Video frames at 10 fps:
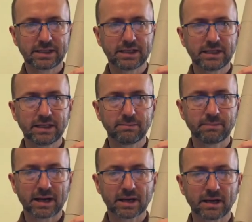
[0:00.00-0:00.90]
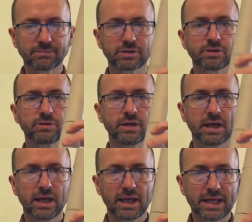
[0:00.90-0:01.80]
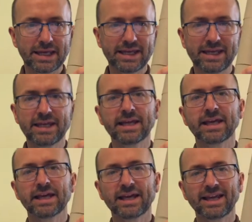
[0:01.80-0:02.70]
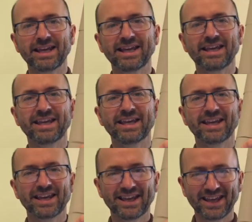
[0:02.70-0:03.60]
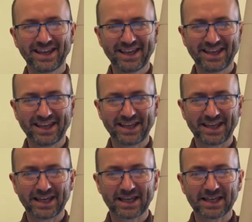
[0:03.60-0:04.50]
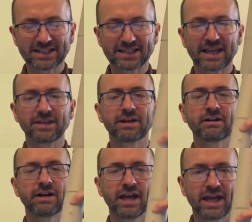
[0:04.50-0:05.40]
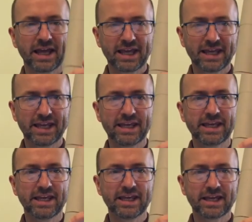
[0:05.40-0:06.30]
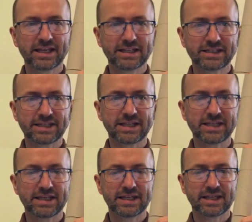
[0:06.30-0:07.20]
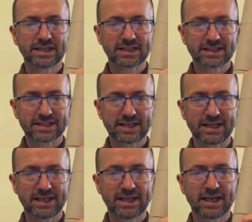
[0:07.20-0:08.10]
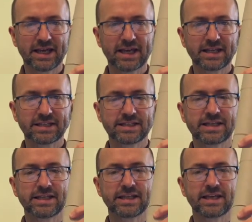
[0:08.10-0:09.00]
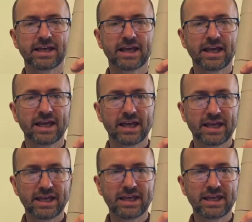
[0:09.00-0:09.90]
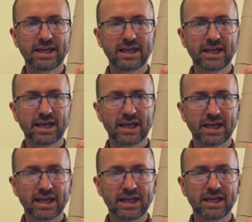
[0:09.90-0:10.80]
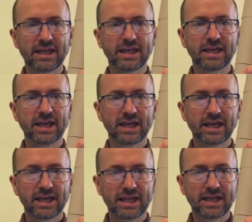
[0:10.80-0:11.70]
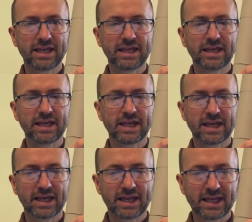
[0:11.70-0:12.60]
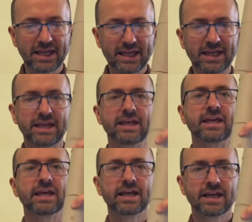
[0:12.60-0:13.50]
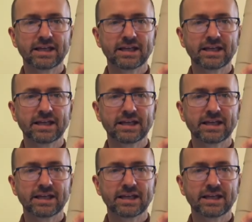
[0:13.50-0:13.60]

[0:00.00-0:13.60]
D, back up to E, E, E. Stay there. E, D, C, D, E, E, E, E,